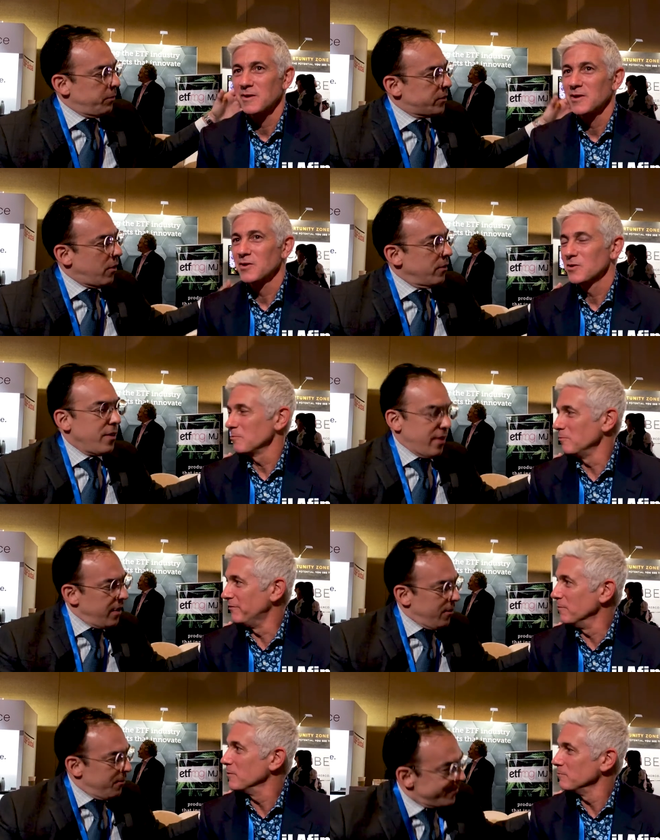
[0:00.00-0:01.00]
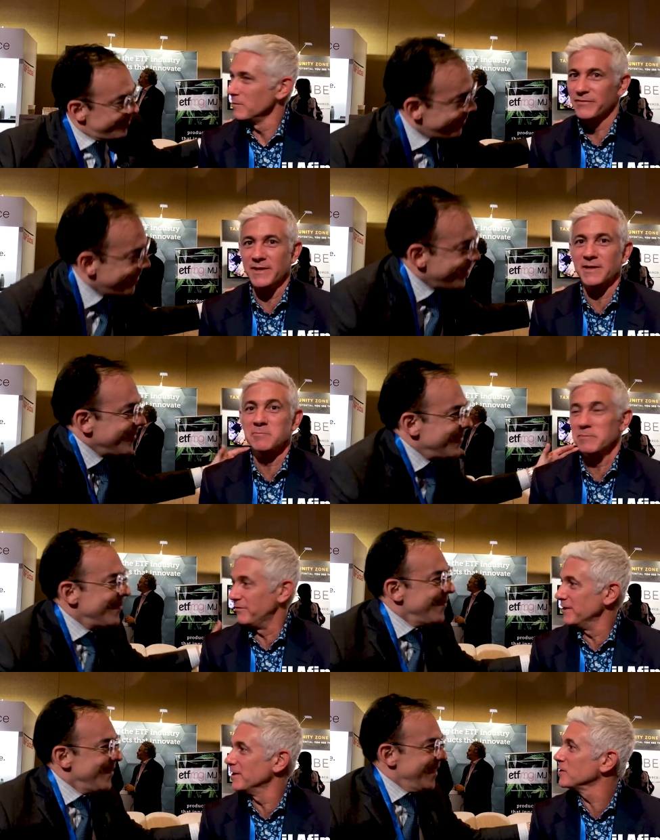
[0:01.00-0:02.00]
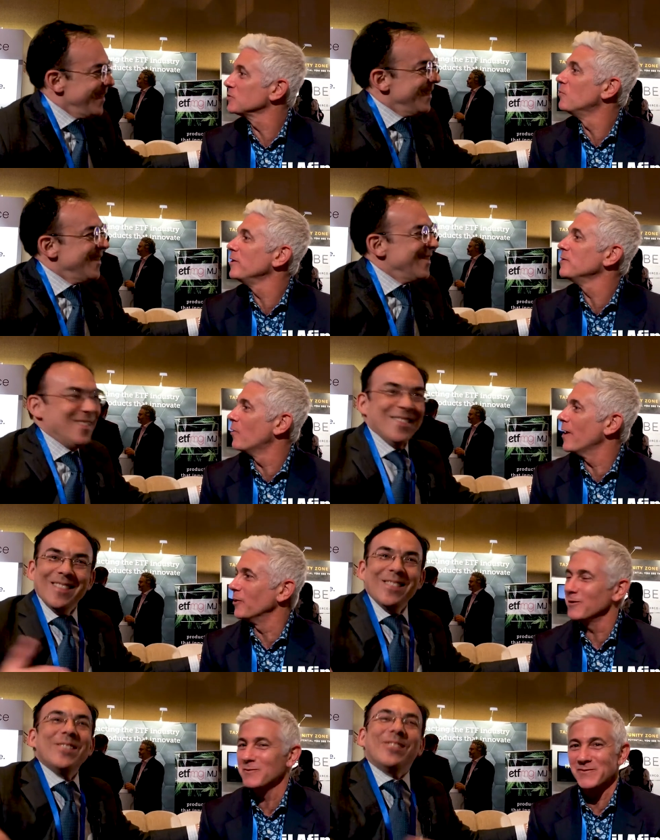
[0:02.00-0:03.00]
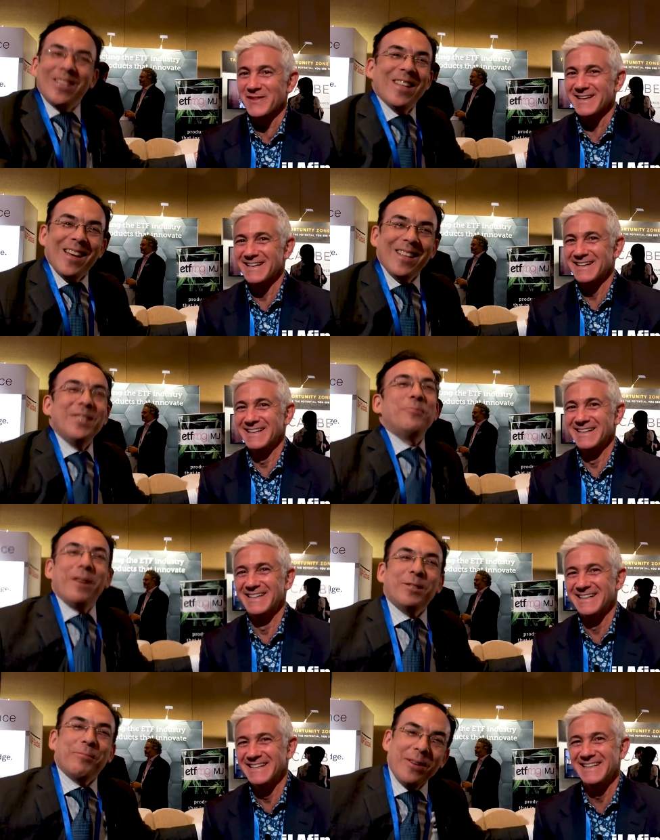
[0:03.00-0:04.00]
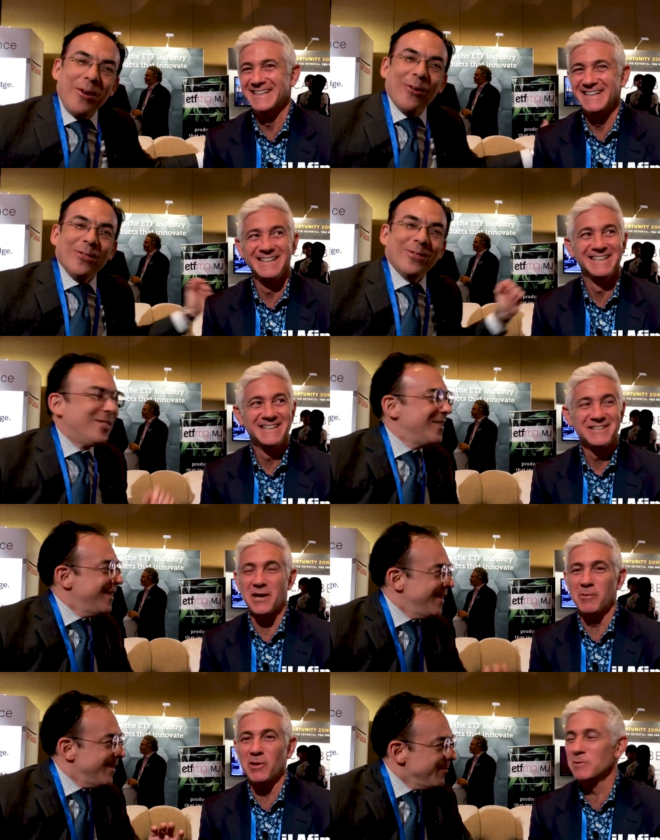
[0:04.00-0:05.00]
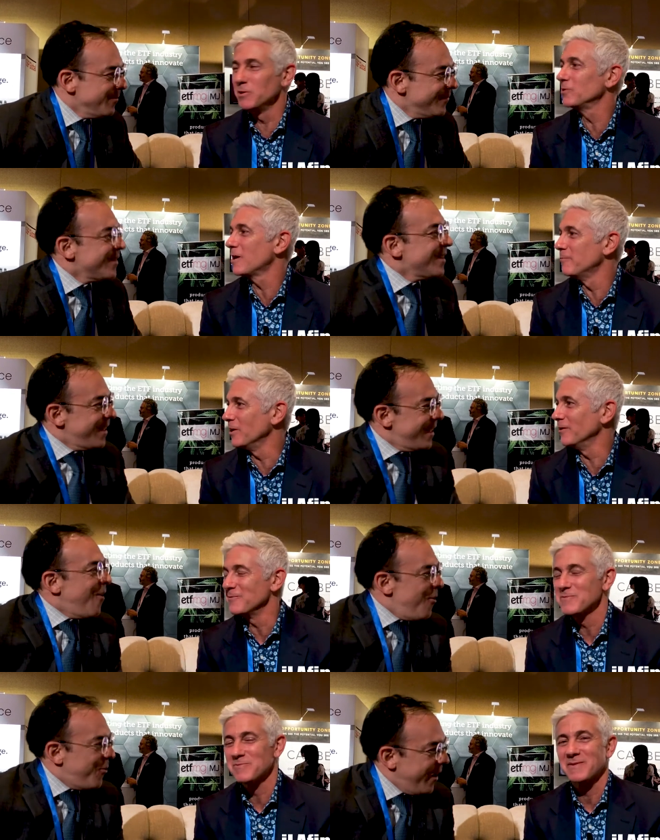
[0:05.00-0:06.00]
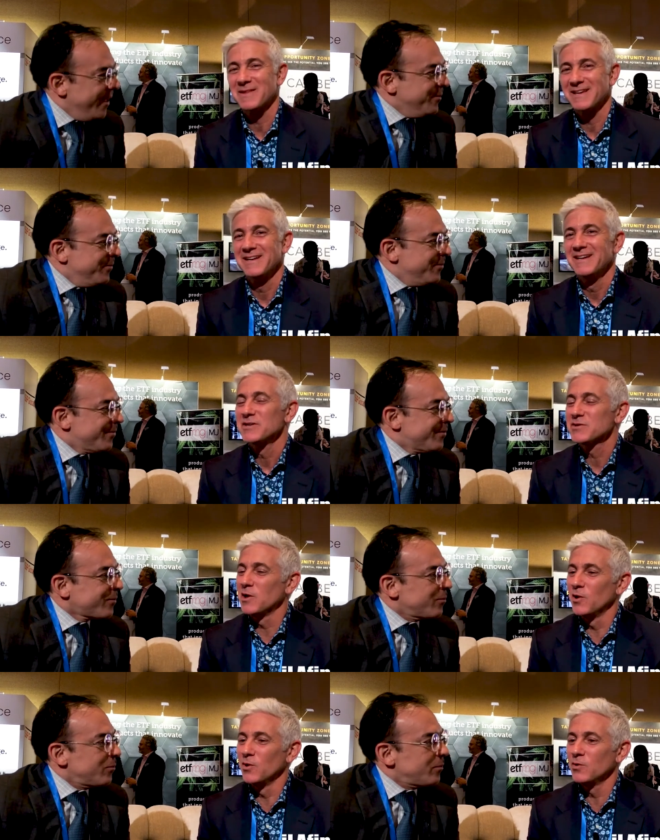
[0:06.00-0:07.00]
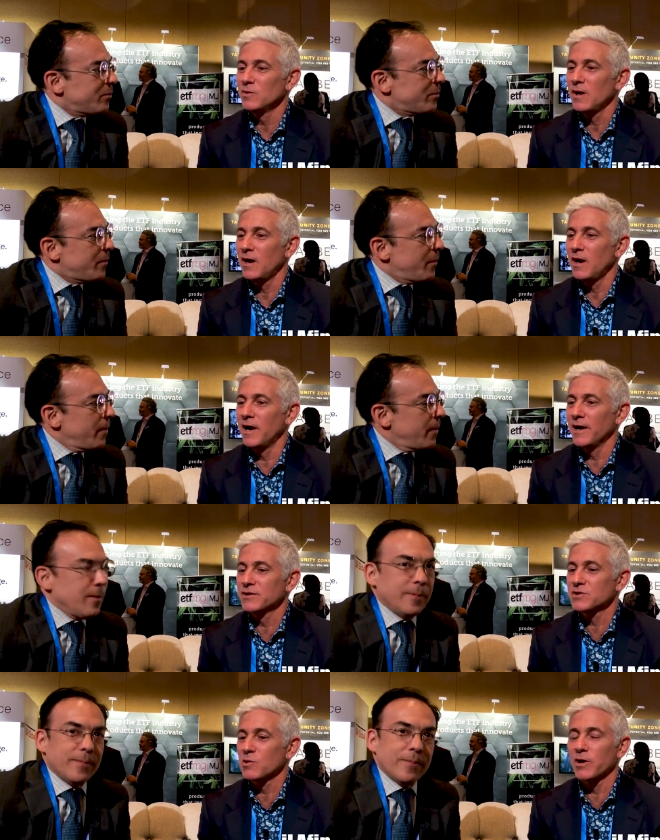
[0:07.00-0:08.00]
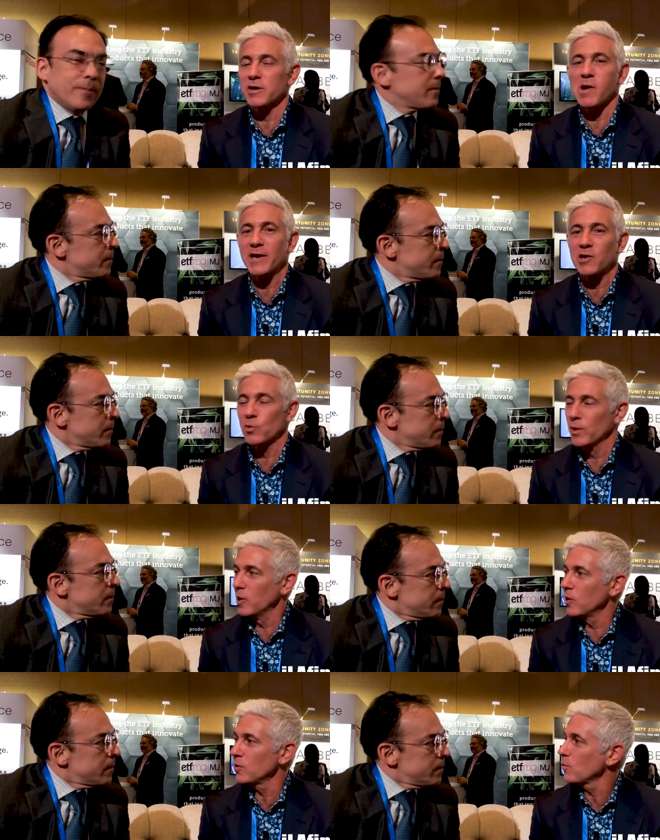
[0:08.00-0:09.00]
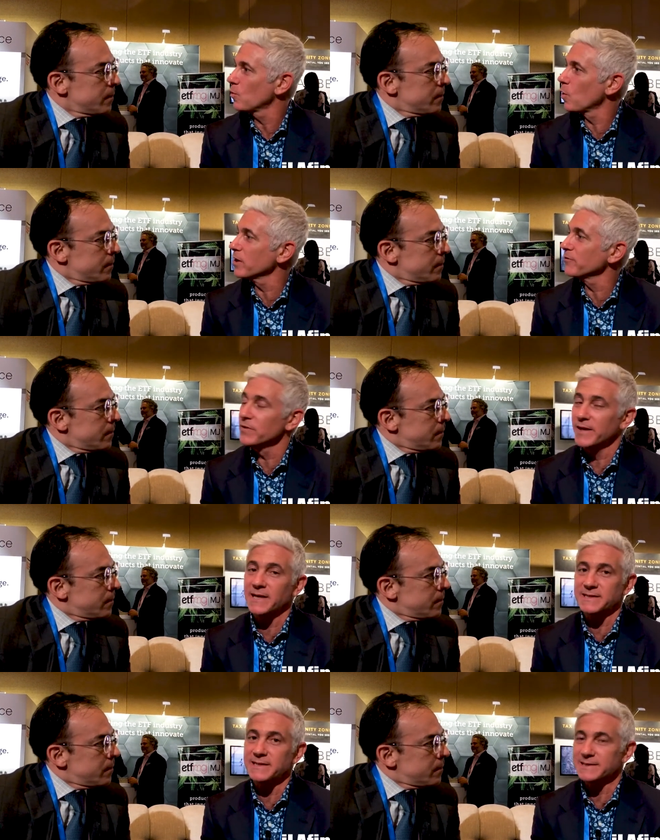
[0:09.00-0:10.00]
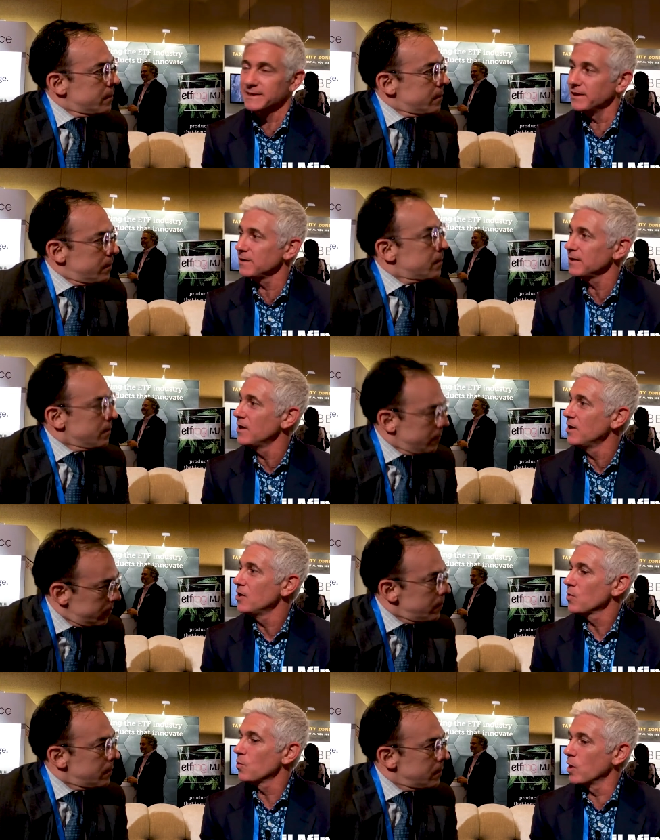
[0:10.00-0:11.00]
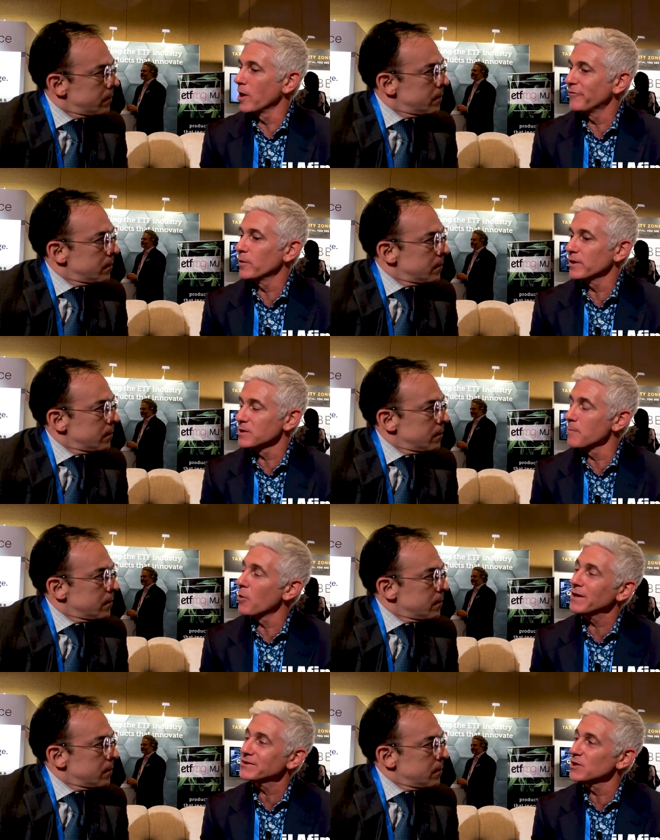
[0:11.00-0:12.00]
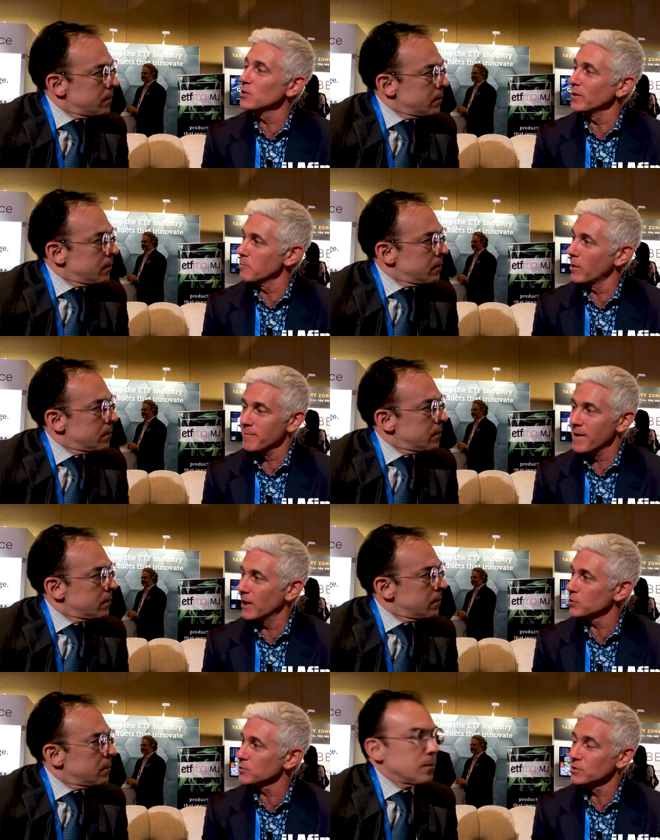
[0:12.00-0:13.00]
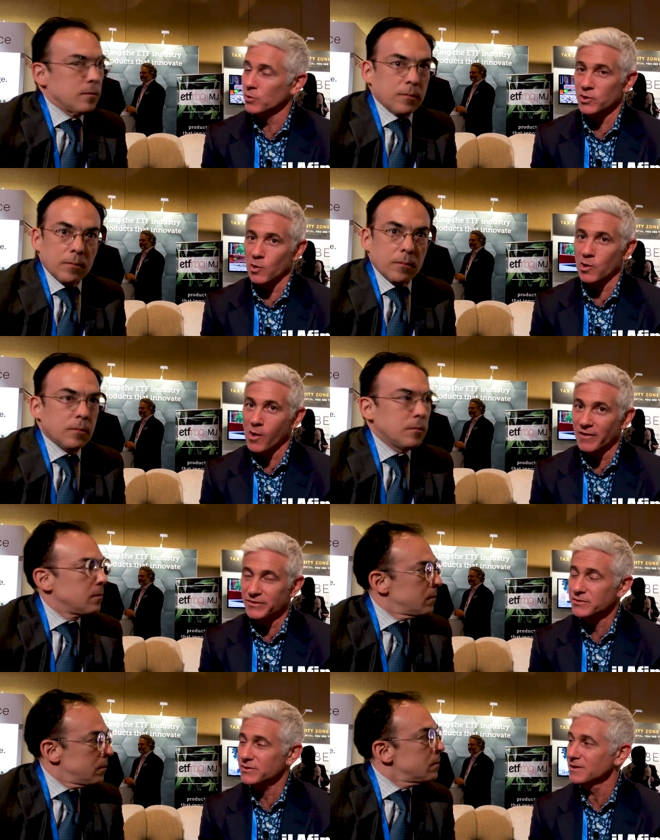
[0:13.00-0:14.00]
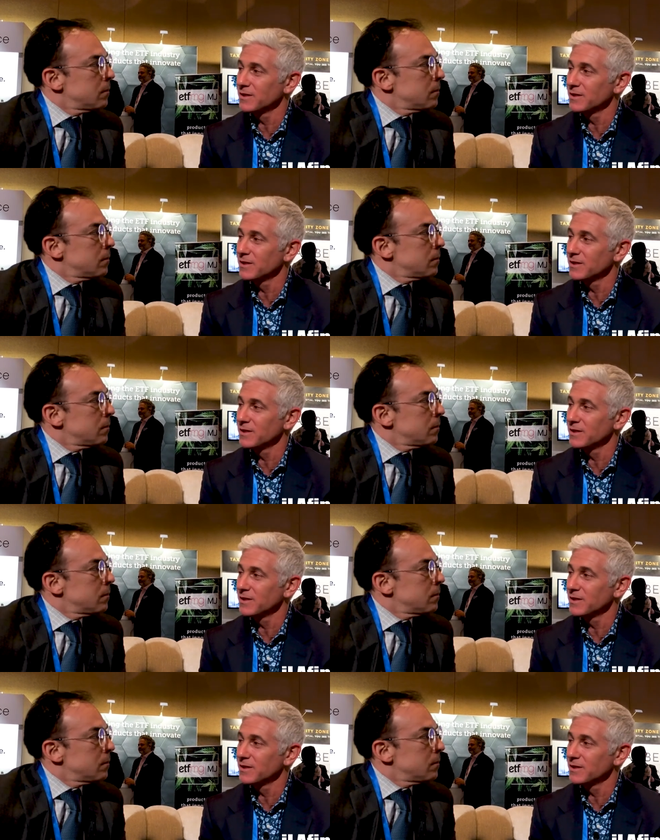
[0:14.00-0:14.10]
Speaker 1: please, Ron. Thank mi, you.
Speaker 2: Mi vida, mi vida es muy bueno. You see that? He speaks español. Sablo español también. Oh, great. So I started my career working for the SEC, mm -hmm. where I focused on prosecuting money managers in the New York office.